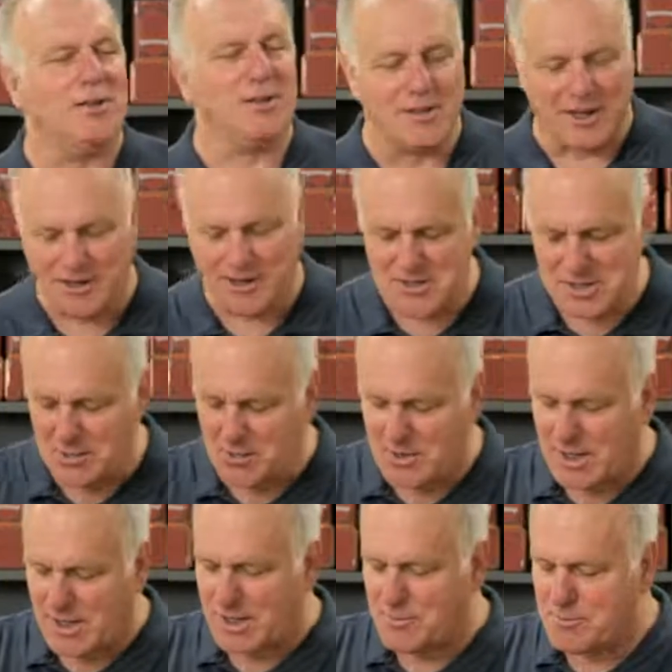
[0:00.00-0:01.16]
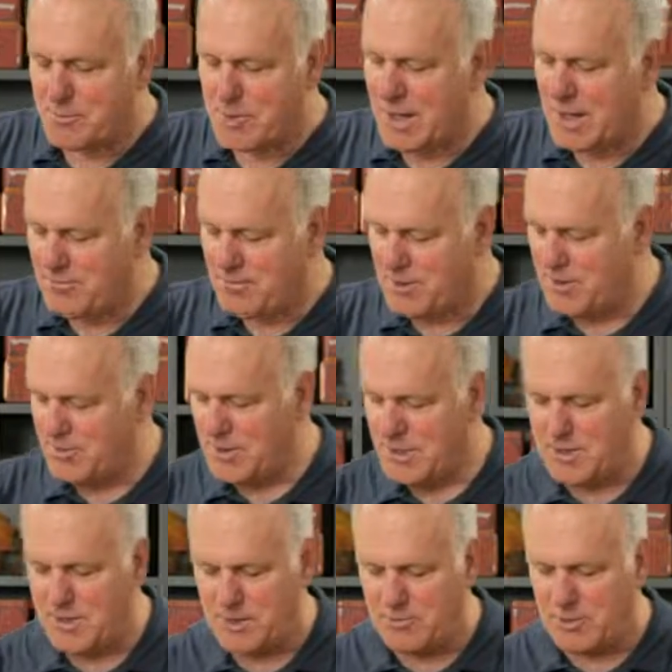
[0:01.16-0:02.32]
All right, so we have here
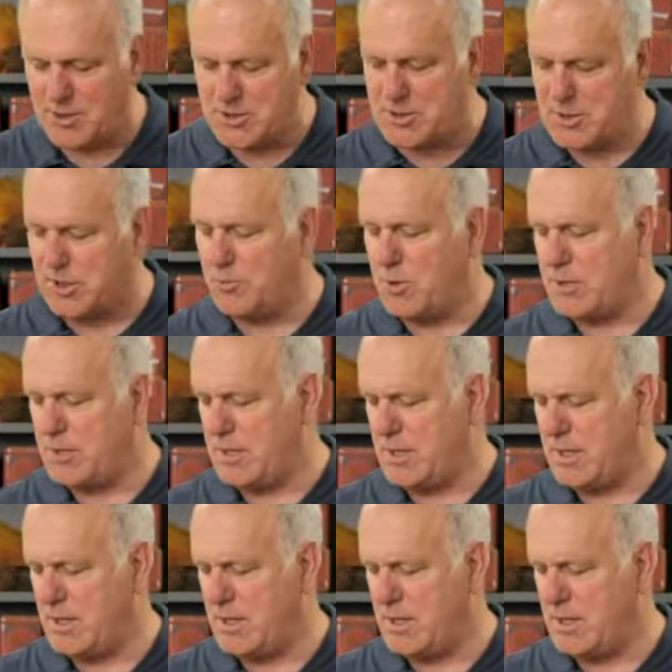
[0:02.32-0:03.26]
then, we're going to start with the